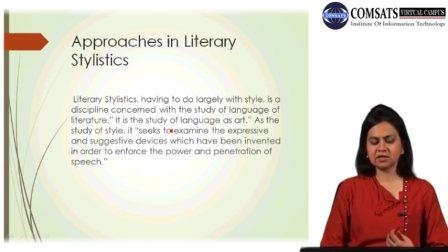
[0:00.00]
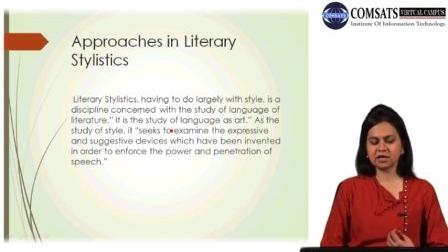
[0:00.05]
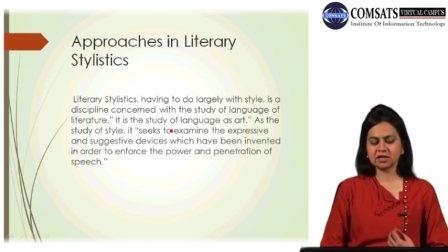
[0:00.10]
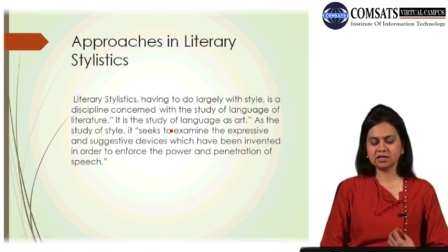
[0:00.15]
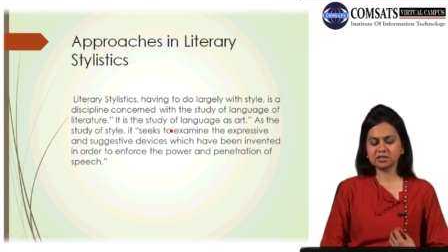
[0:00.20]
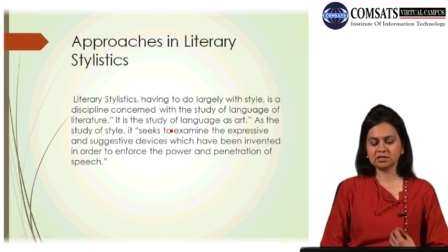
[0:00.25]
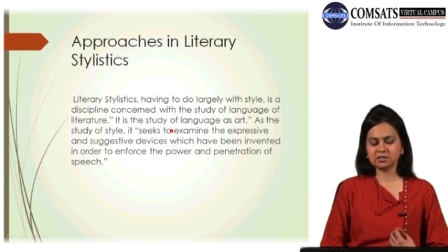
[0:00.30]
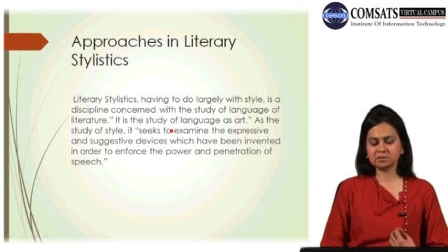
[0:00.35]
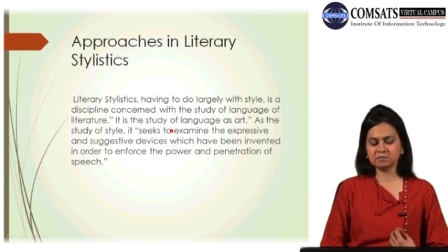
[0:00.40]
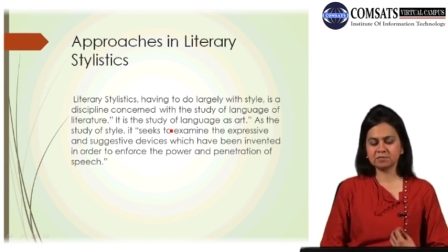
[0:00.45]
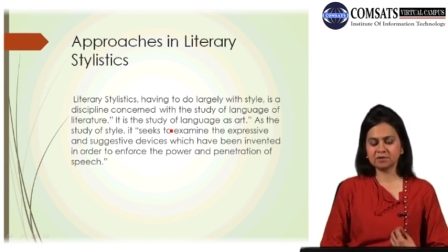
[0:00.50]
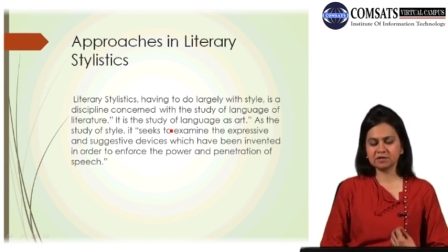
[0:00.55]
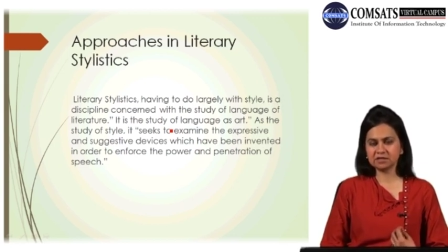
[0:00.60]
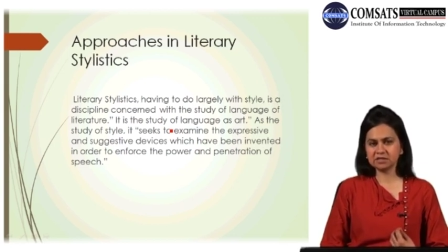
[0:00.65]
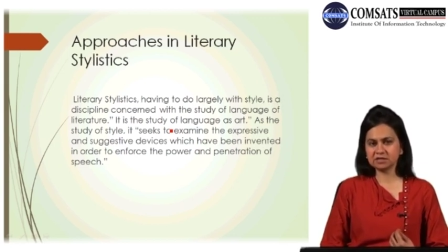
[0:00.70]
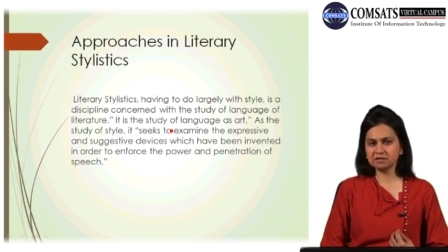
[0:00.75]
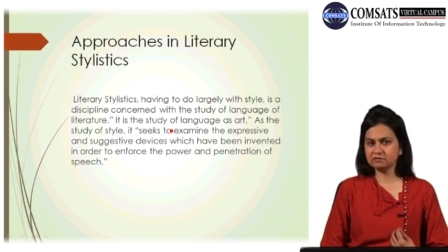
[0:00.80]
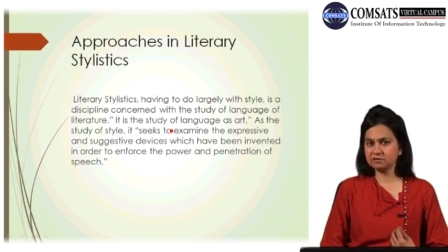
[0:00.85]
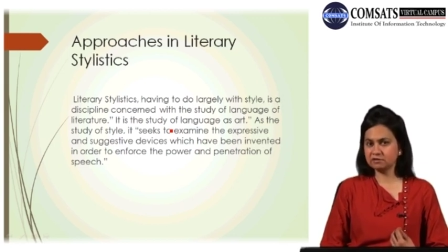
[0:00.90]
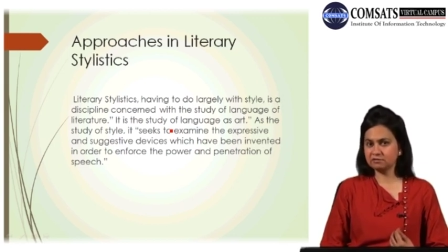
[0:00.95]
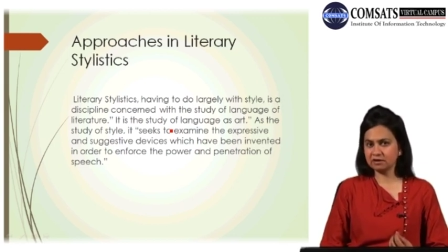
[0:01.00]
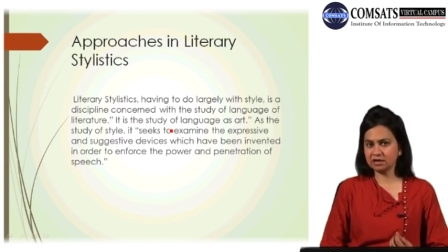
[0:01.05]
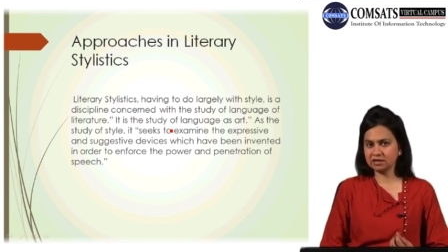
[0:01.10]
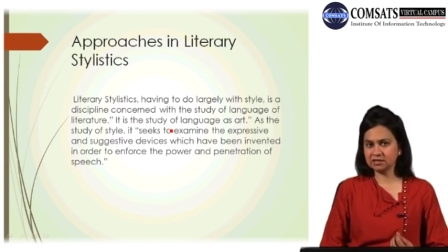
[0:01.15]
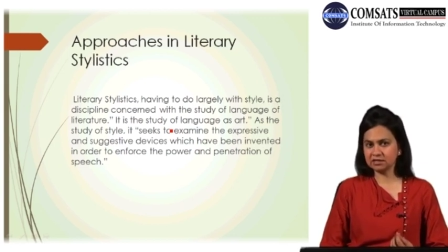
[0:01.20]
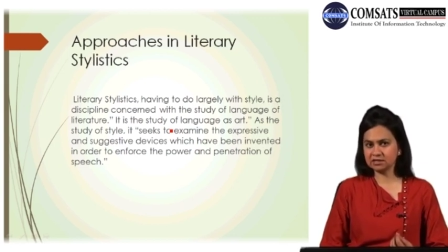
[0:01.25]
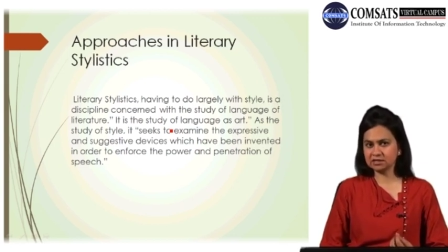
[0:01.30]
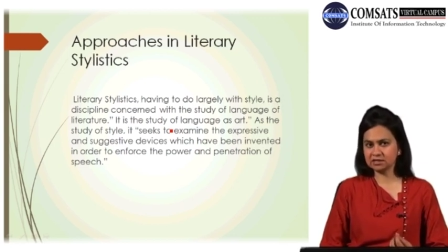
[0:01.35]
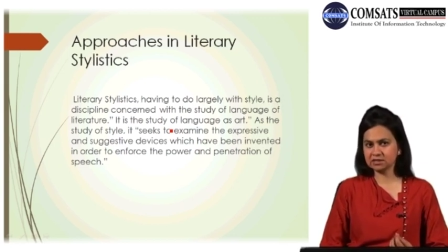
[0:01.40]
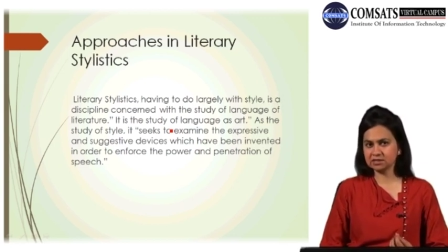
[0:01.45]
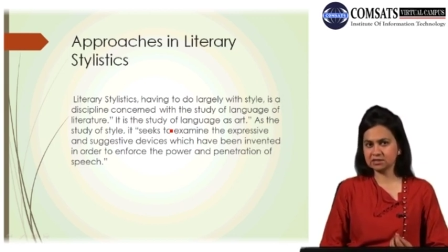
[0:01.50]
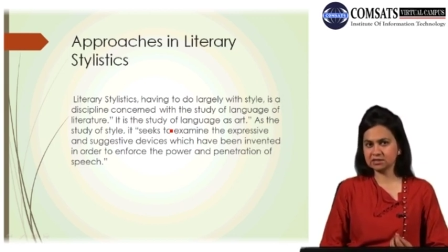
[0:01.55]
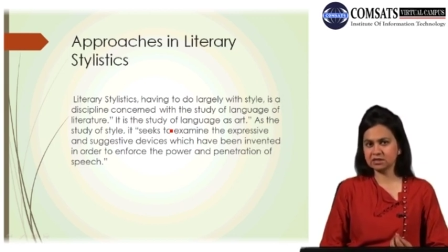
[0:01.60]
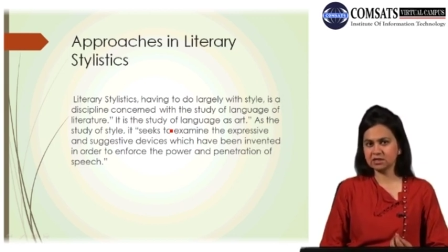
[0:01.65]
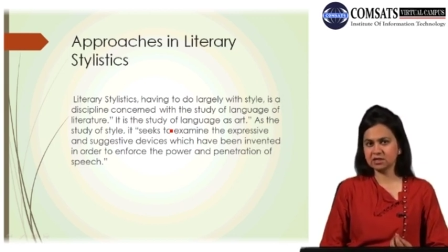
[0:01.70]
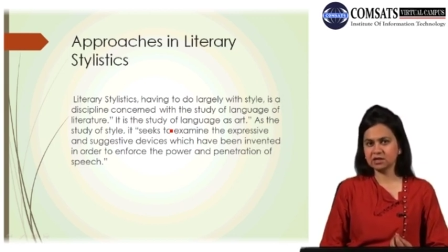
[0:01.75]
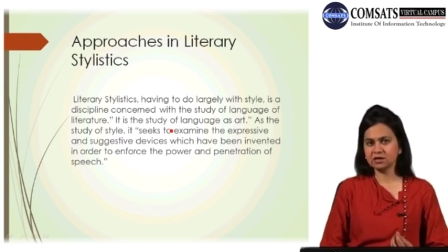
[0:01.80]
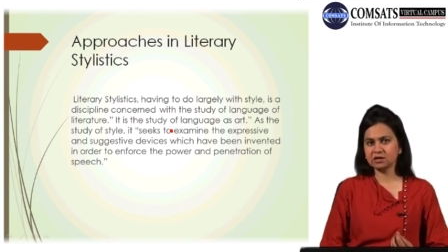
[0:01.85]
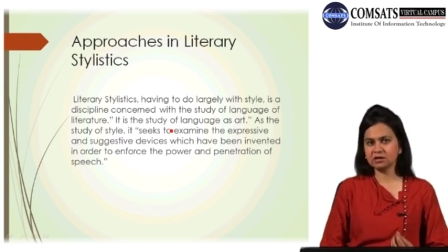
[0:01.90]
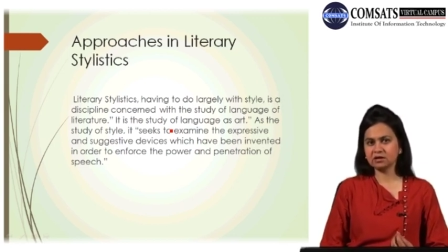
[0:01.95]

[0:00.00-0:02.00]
expressive devices